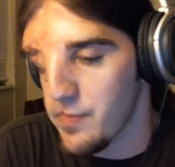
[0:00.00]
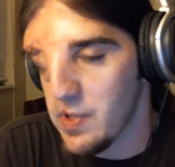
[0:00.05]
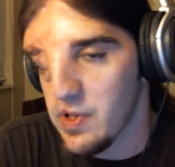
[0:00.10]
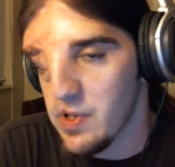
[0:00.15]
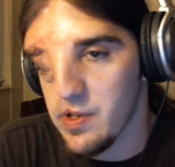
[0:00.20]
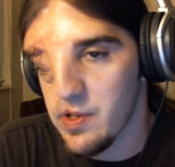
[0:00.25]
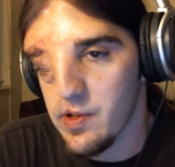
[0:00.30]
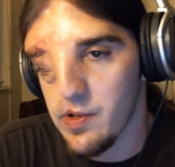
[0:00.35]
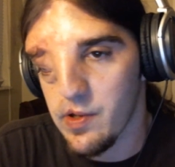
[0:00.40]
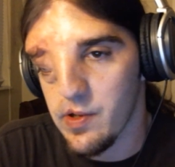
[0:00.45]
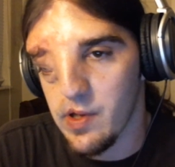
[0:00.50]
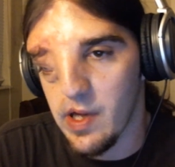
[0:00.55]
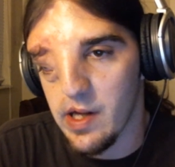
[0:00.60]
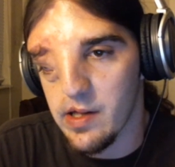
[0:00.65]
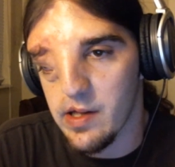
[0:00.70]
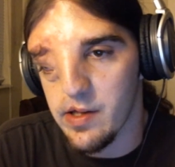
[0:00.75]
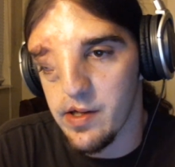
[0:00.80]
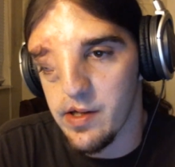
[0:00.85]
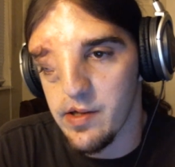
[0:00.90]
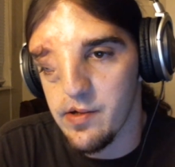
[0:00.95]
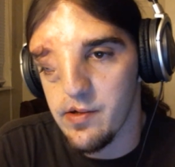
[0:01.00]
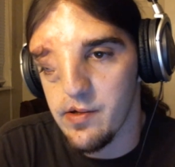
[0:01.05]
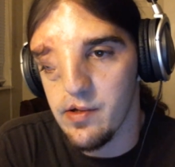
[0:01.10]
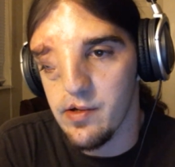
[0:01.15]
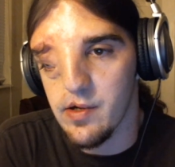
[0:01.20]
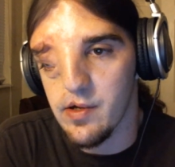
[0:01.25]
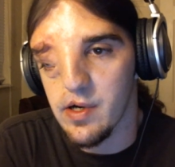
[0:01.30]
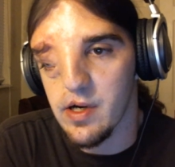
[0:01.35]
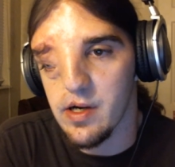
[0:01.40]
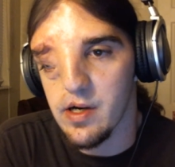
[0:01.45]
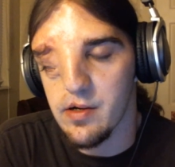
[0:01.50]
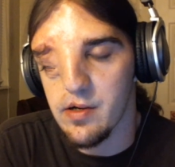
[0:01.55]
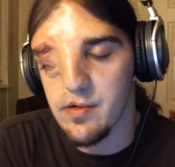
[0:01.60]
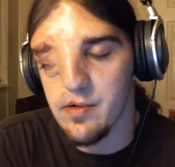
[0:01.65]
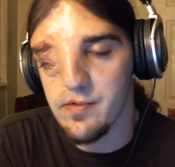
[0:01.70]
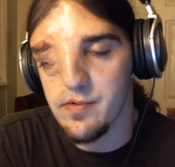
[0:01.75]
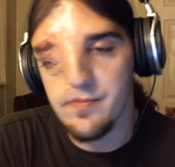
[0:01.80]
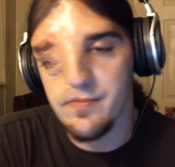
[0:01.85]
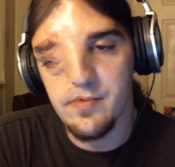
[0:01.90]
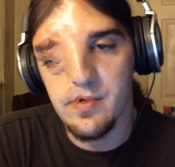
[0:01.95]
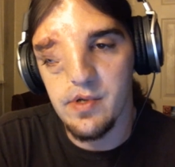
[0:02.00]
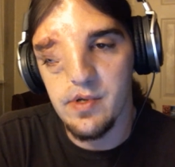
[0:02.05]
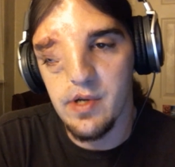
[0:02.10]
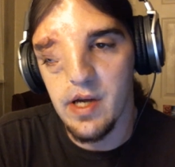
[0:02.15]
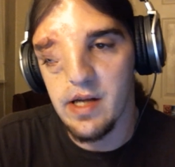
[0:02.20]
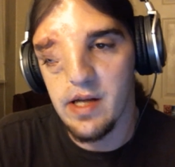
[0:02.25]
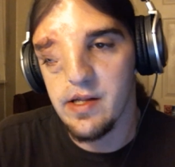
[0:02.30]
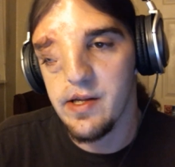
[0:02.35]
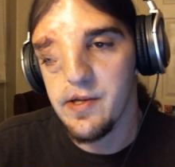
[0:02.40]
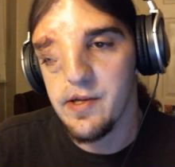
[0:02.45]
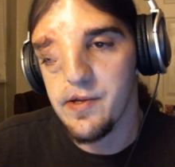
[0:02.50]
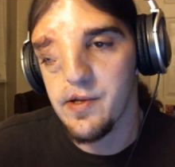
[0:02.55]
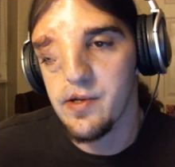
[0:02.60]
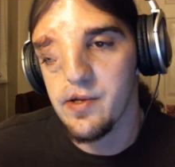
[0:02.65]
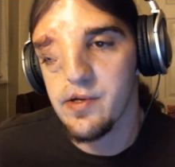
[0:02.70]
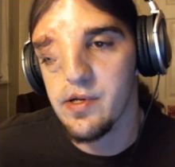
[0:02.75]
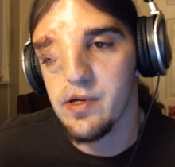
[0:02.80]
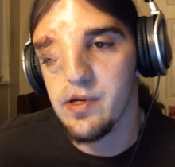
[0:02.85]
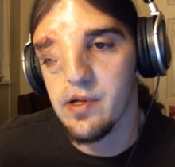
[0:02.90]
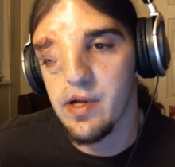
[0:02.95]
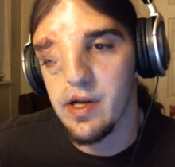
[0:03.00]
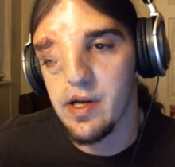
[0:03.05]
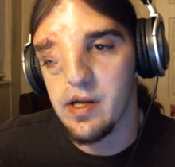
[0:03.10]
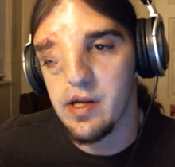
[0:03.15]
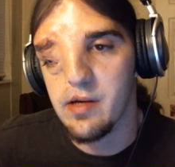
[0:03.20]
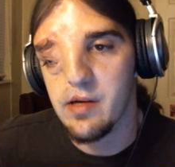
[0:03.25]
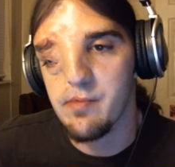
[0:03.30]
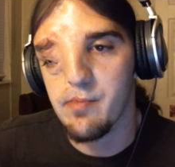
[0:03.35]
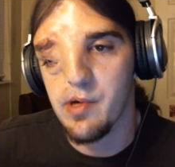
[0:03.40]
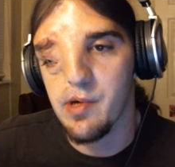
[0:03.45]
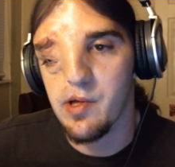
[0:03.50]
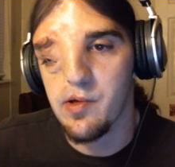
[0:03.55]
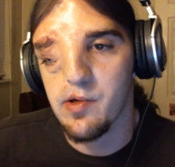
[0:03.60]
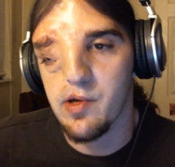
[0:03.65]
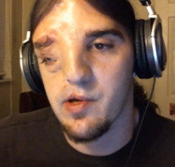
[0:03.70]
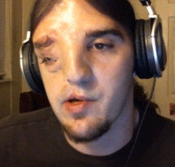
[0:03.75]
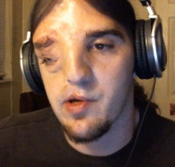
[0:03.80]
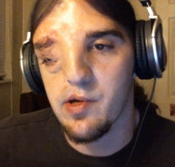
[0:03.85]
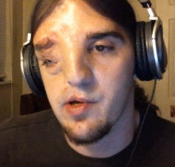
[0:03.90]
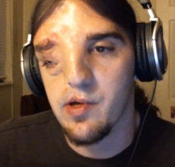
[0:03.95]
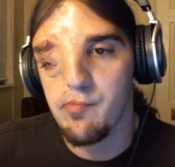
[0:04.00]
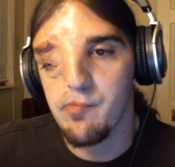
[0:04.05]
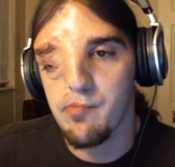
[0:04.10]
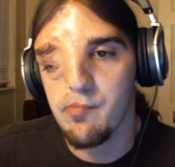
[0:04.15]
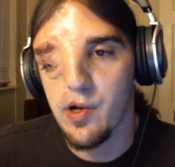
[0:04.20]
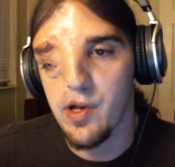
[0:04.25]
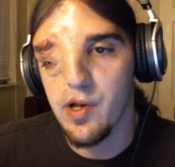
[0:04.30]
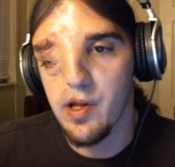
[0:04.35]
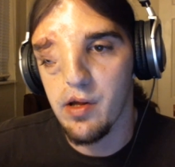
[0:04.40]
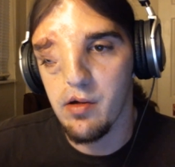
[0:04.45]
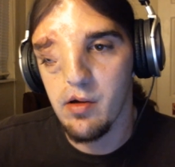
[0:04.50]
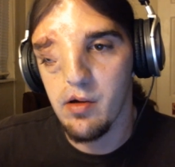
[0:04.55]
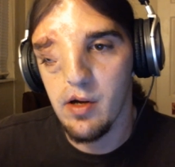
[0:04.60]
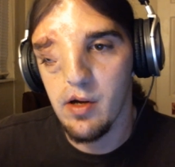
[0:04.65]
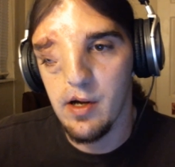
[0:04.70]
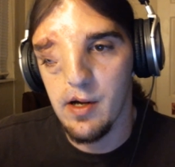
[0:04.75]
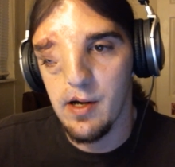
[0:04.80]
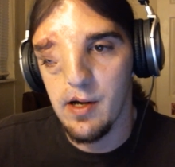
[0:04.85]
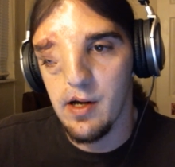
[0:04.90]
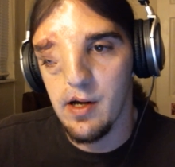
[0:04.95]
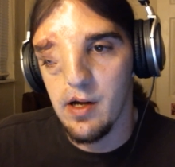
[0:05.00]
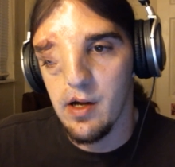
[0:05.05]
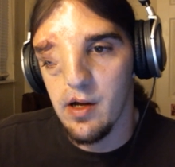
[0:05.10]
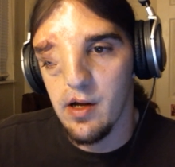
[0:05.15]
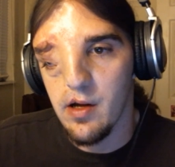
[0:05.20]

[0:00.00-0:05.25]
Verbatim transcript: Um, it's at least, uh, at least until I get my Skype running.